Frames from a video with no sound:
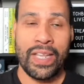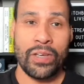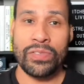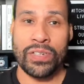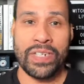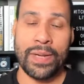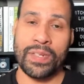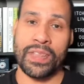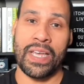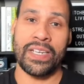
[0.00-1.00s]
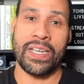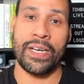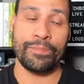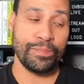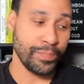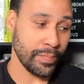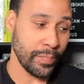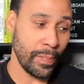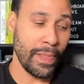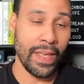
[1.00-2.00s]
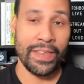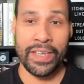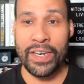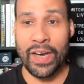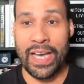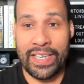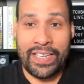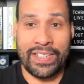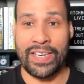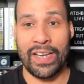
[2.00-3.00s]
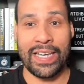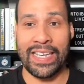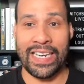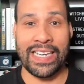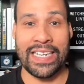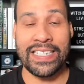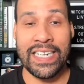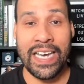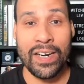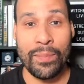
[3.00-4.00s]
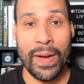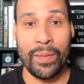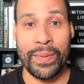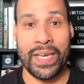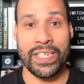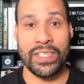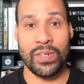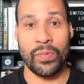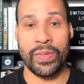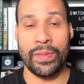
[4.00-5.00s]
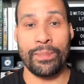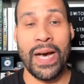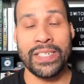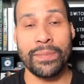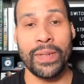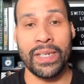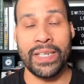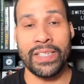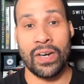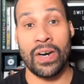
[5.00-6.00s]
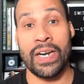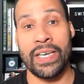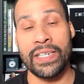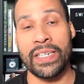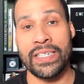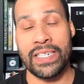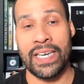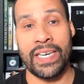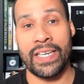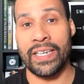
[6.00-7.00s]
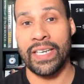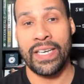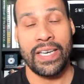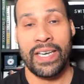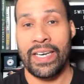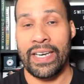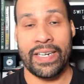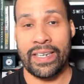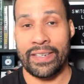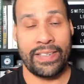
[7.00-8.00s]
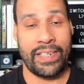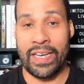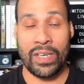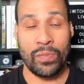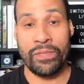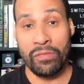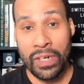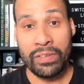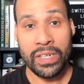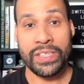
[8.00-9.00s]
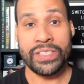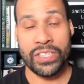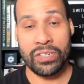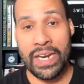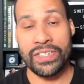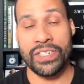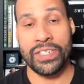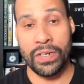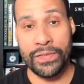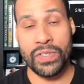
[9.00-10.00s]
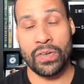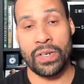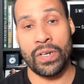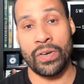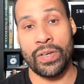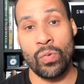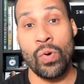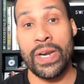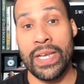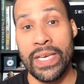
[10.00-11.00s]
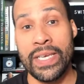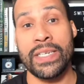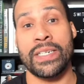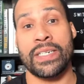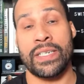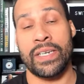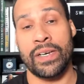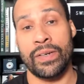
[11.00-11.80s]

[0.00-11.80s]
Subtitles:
those are the types of things that, you could tell I get like excited about, because the possibilities are endless. And I think we've really, really just scratched the surface on what is,